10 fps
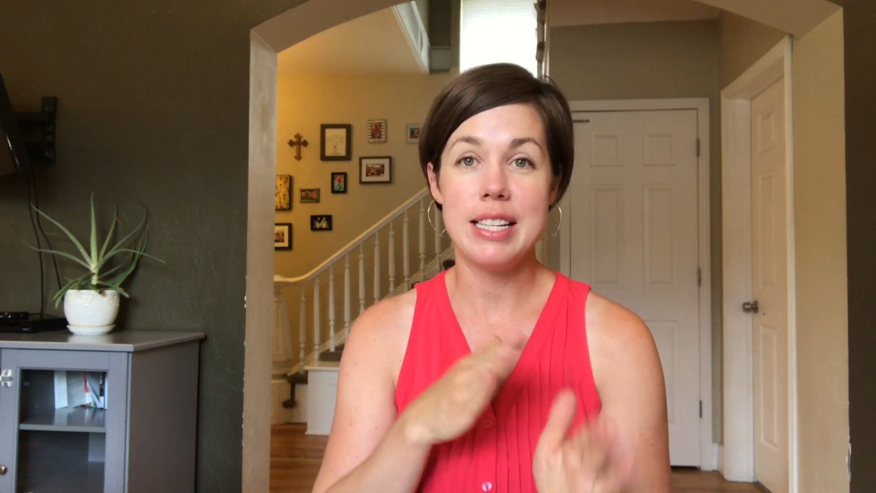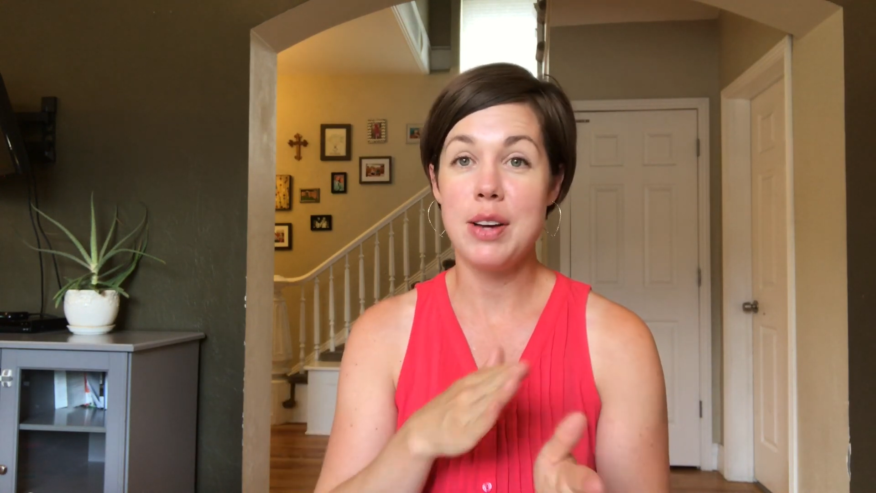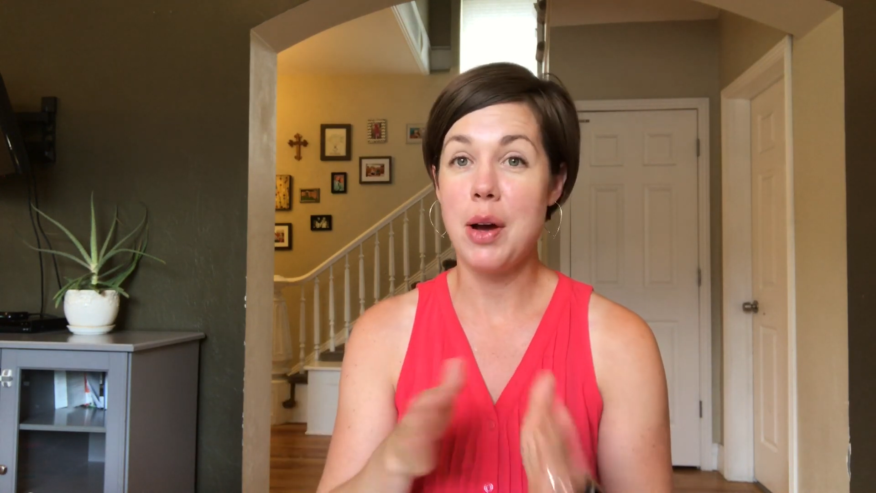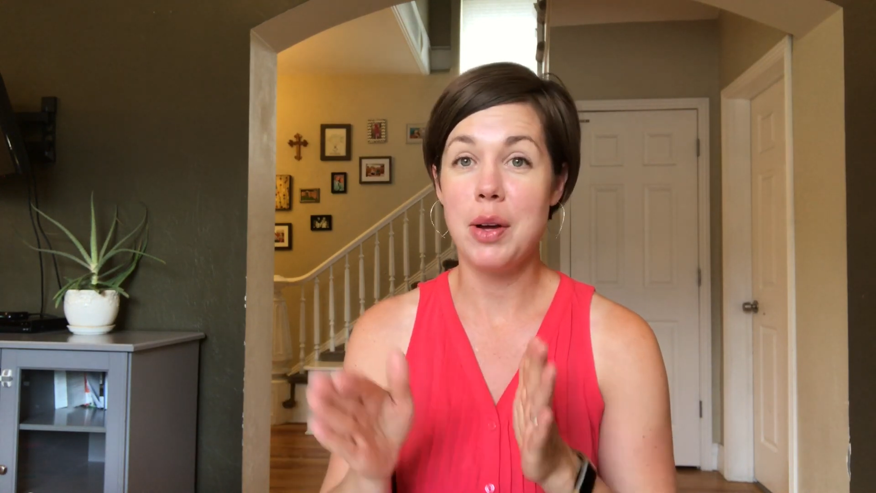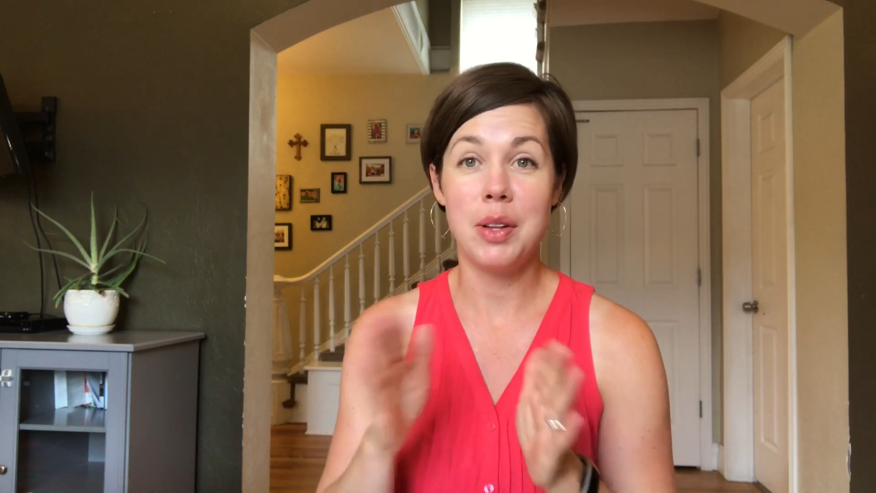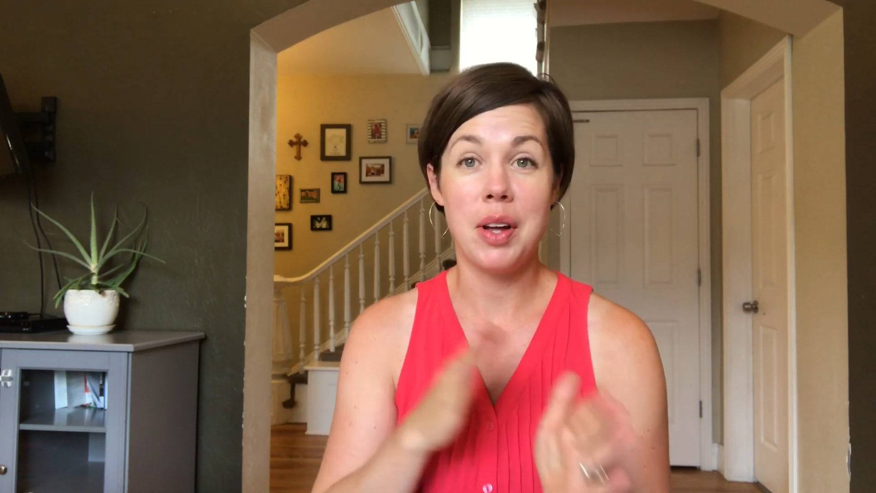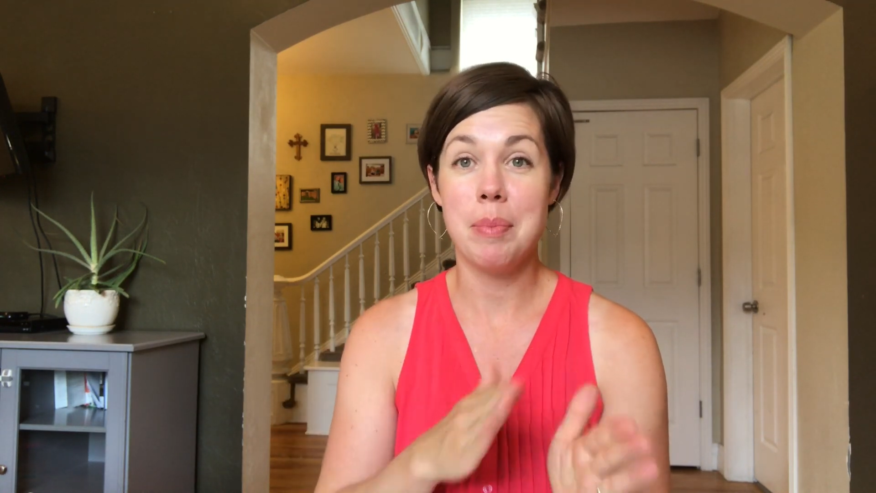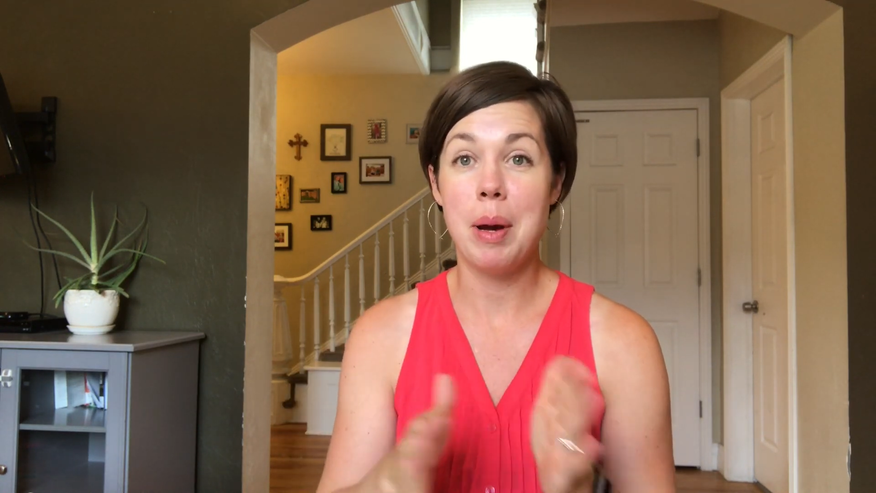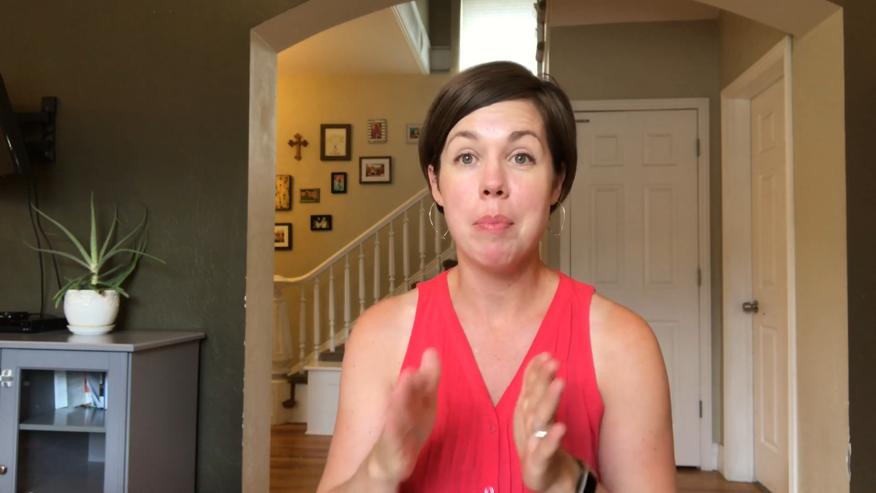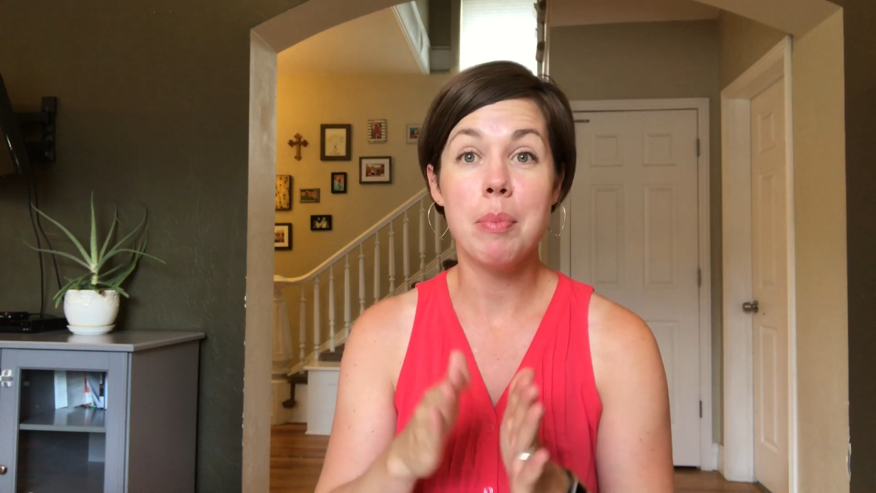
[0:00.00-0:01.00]
talk a lot
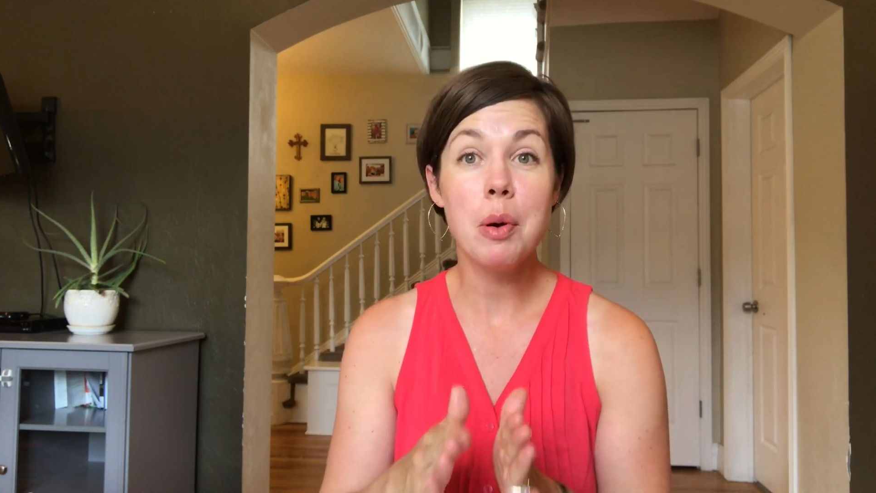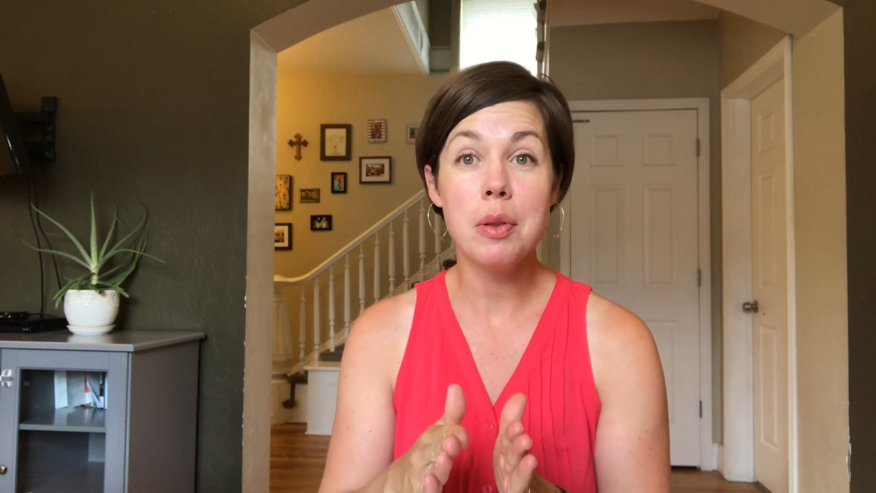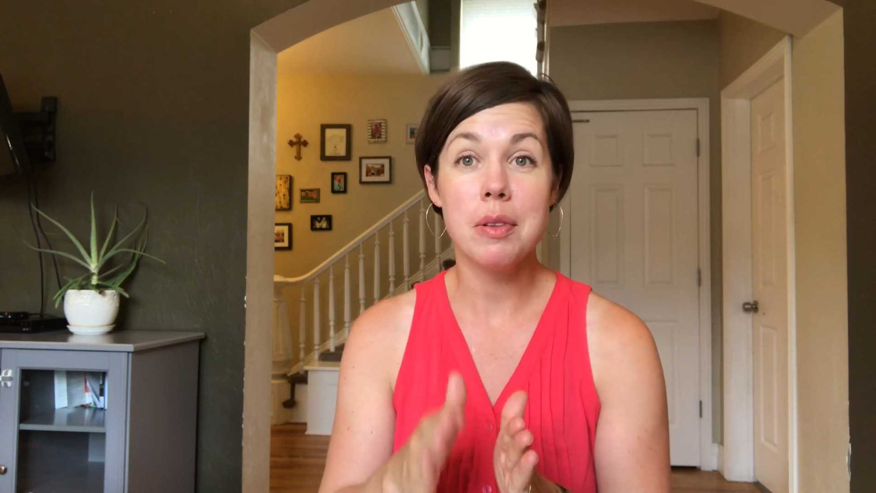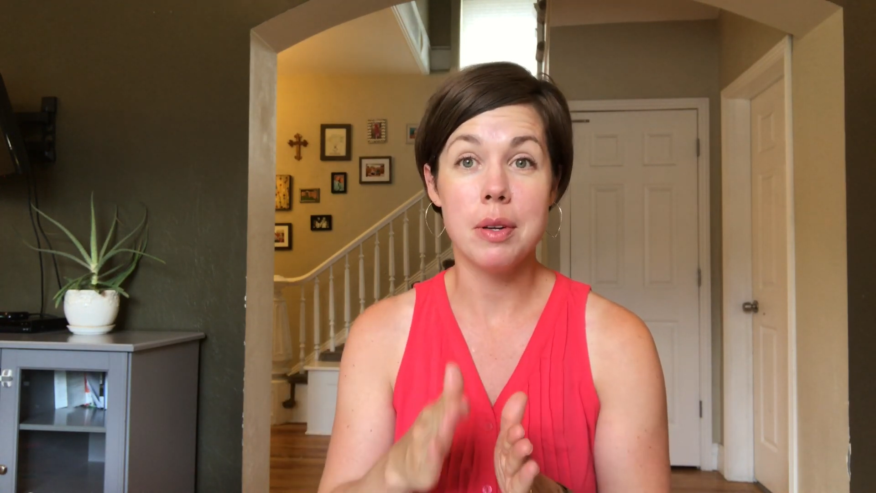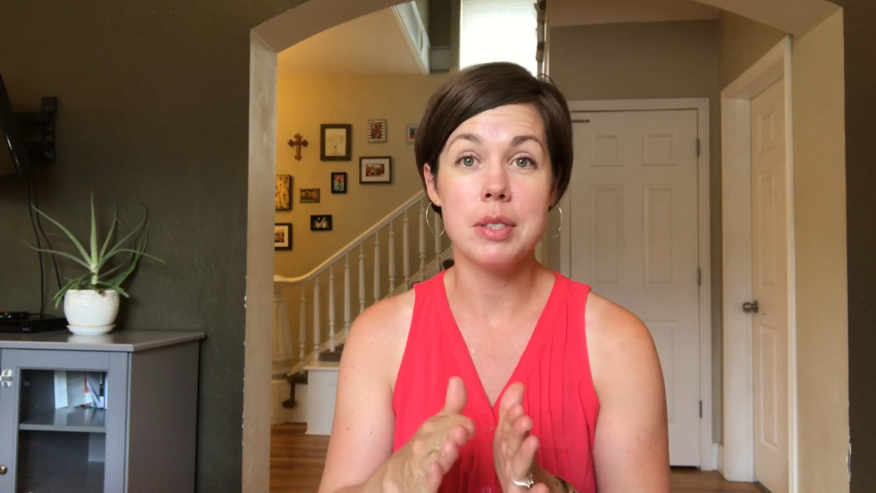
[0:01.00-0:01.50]
about both of those